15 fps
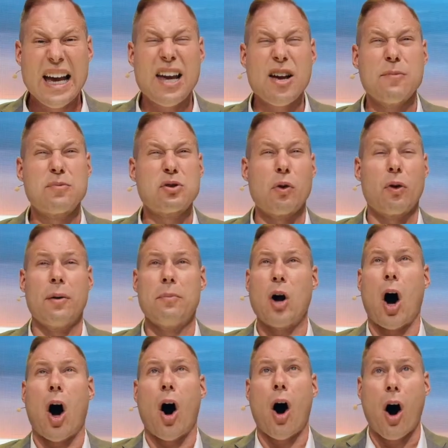He absorbed
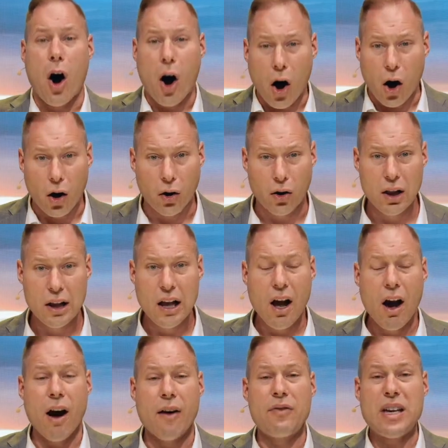all
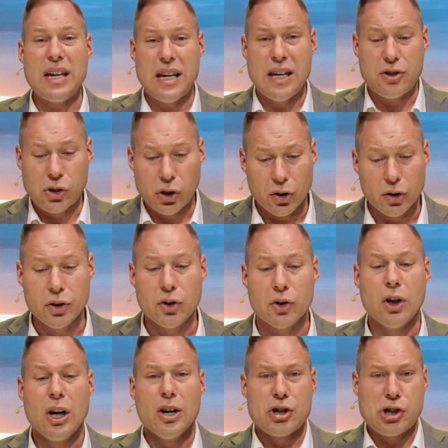of the
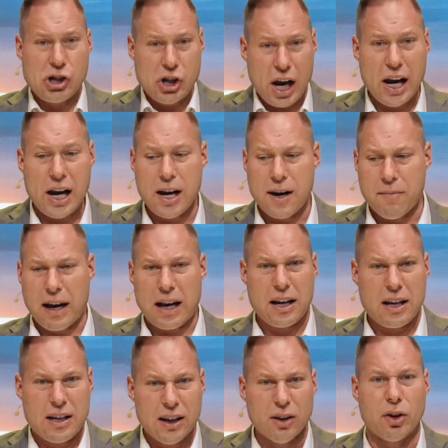eternal shame
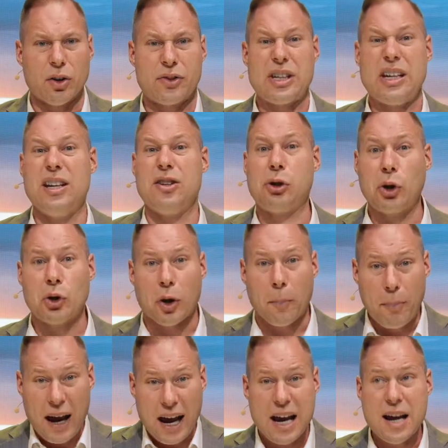and guilt, the eternal
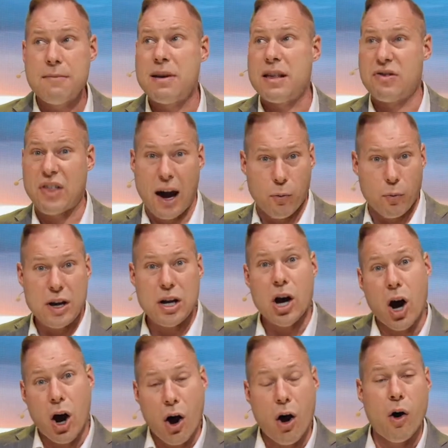payment that we
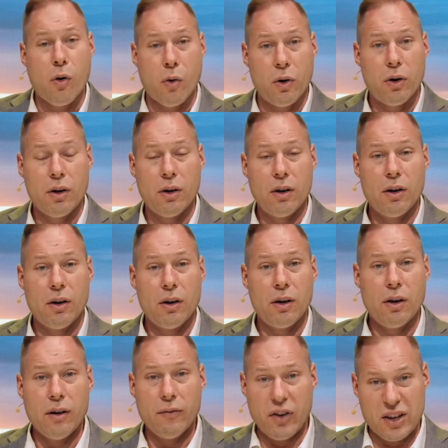owe
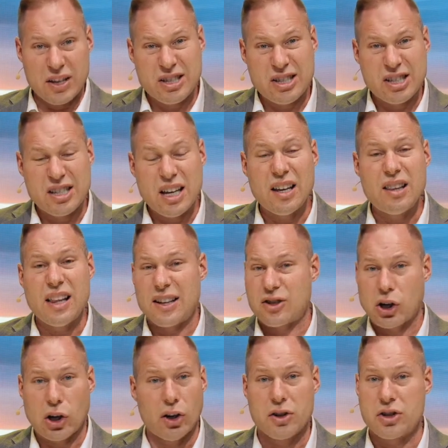for the sin that's
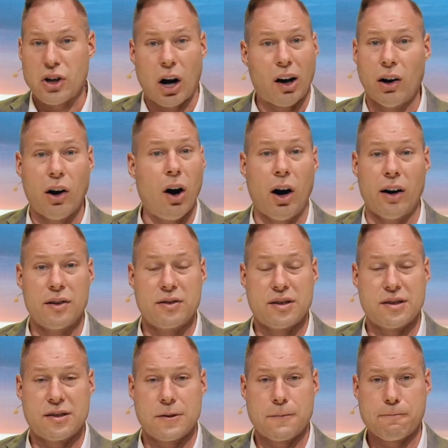cursed our
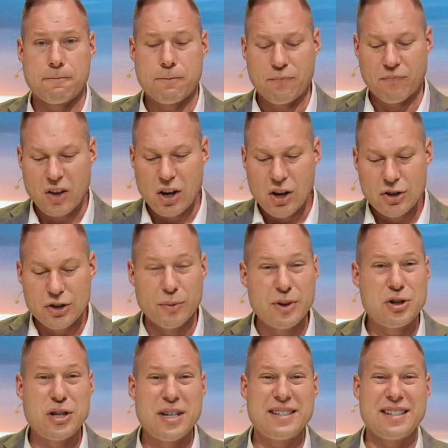hearts. So when
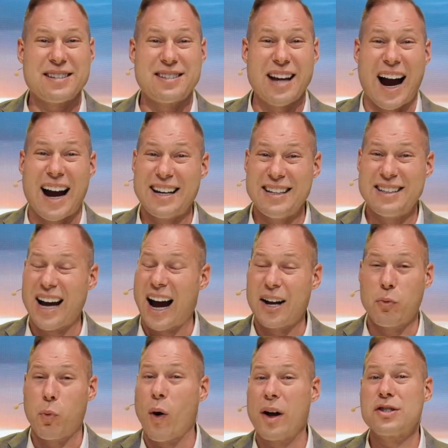Jesus died, he died
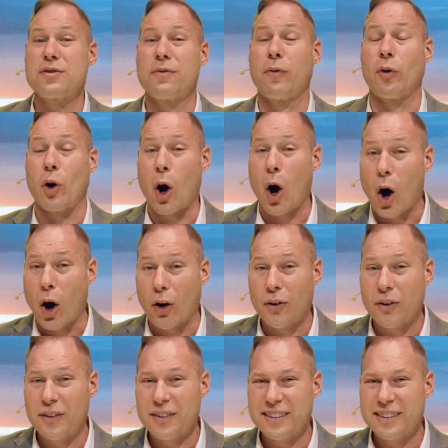once for all